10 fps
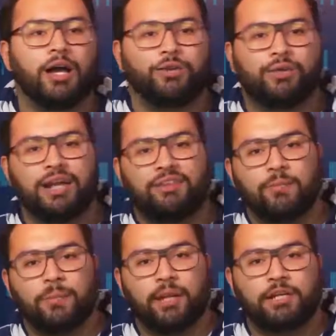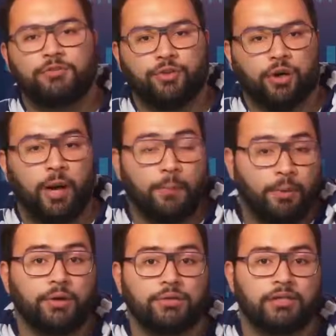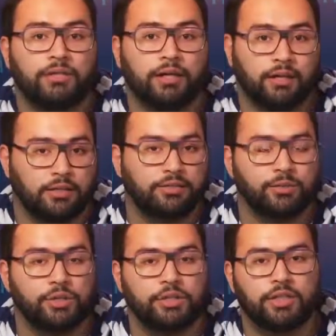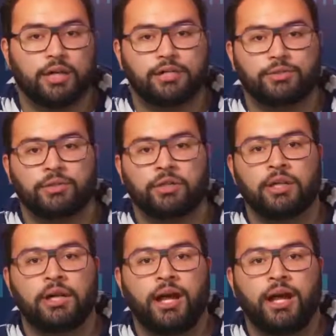You could have a page for a person, a student in the high school.